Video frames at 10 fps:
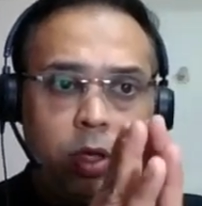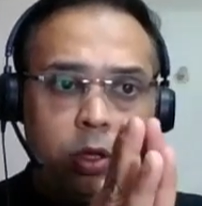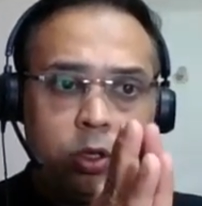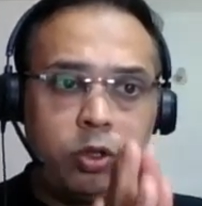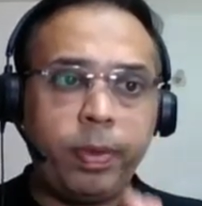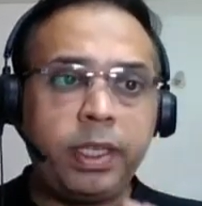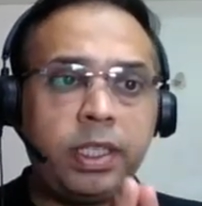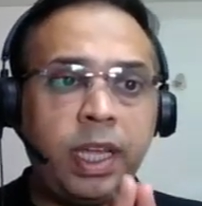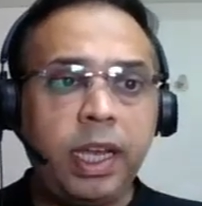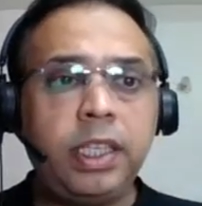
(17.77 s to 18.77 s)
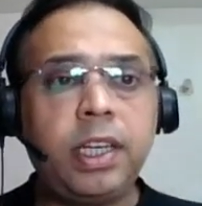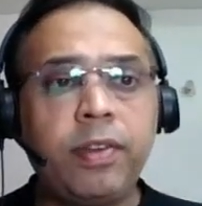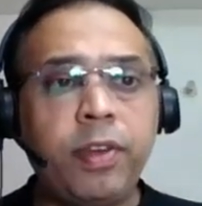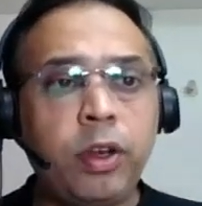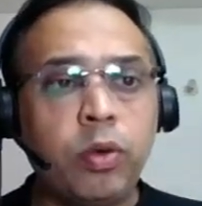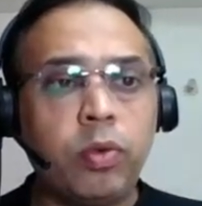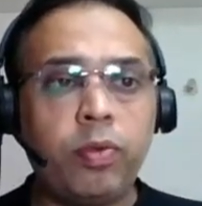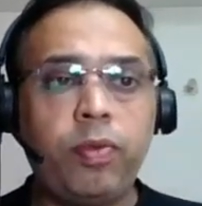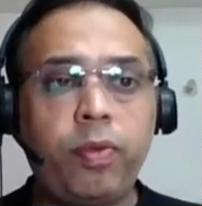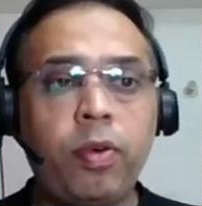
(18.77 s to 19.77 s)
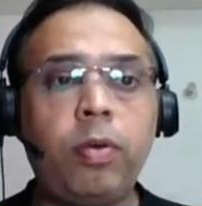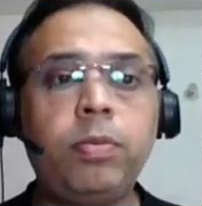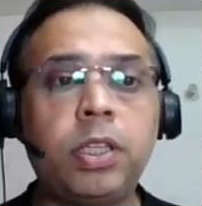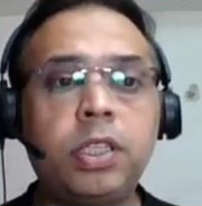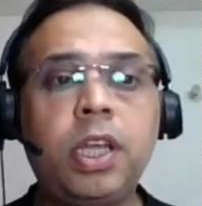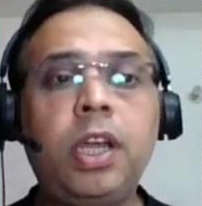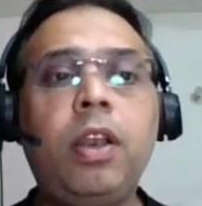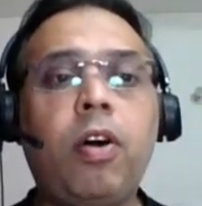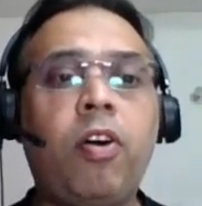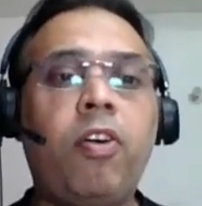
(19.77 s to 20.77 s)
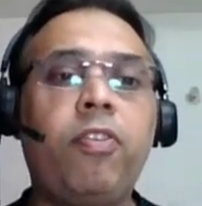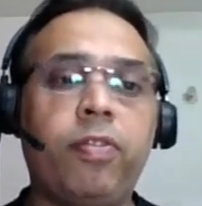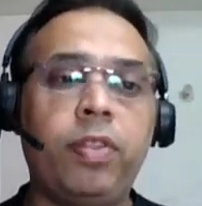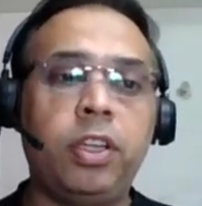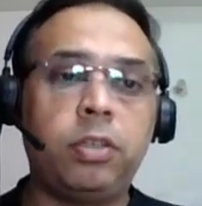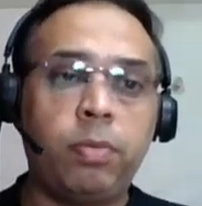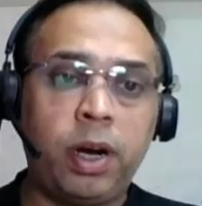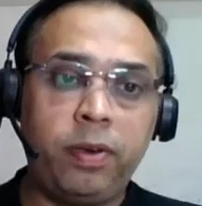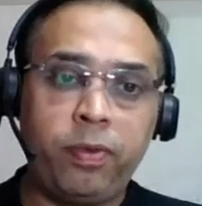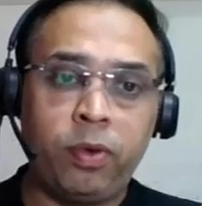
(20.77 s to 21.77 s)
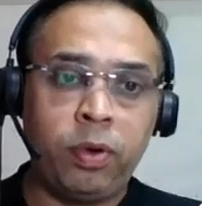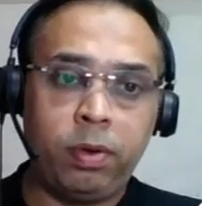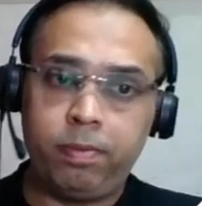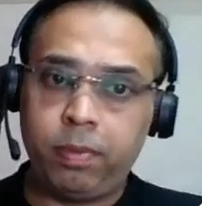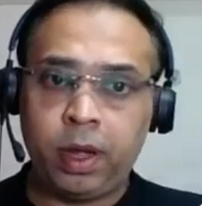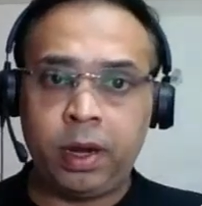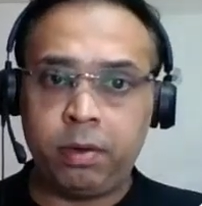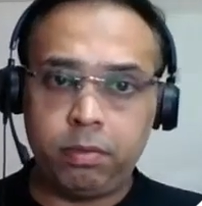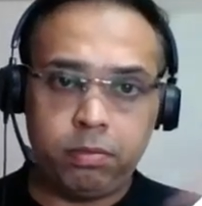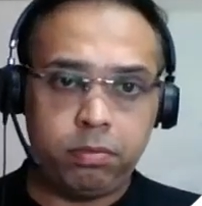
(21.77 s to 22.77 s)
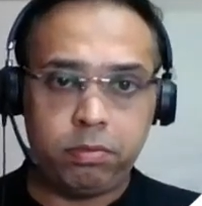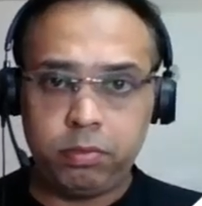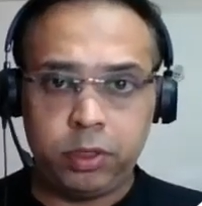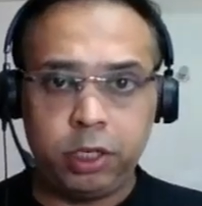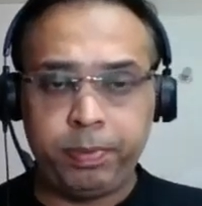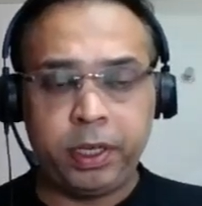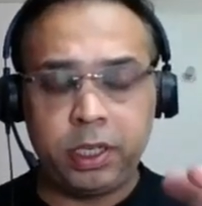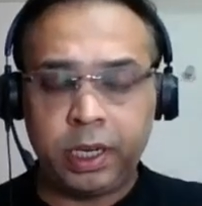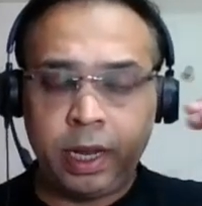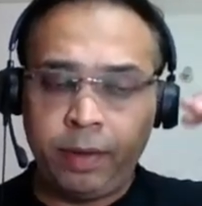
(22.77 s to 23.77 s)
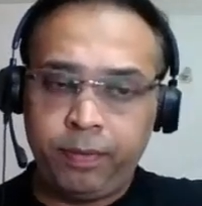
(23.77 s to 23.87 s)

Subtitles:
So my sales revenue from the sale of the smartphone, and just picture that